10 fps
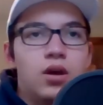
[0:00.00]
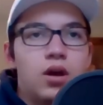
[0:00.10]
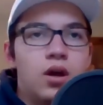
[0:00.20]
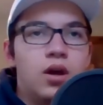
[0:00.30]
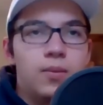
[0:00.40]

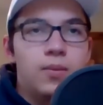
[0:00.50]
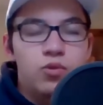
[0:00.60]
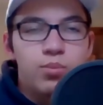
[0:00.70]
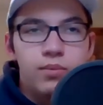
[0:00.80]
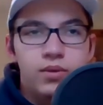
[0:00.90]

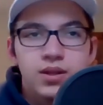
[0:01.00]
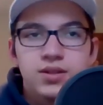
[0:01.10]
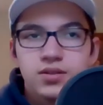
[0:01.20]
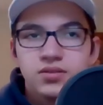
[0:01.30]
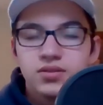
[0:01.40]

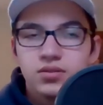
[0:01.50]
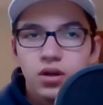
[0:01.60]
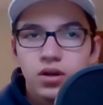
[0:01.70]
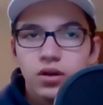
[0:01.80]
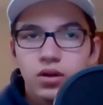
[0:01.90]
Republicans
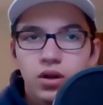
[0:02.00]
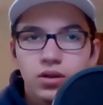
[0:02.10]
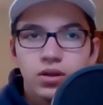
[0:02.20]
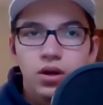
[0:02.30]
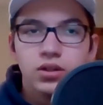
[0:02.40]

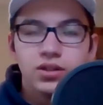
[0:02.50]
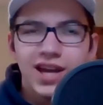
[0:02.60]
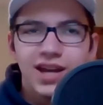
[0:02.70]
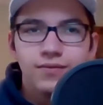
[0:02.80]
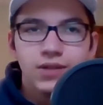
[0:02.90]
are on
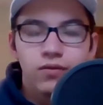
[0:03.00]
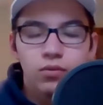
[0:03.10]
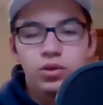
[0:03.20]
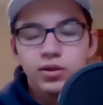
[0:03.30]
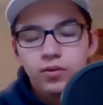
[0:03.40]
kind of
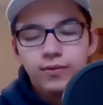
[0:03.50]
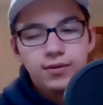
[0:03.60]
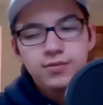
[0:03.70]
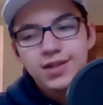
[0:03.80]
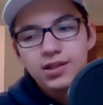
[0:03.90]
different political
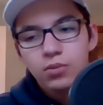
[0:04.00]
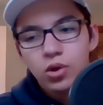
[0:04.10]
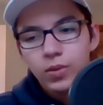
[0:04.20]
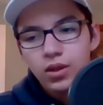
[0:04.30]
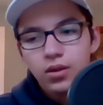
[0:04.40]
fields at the
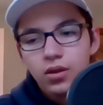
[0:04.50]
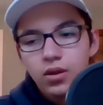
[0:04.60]
moment.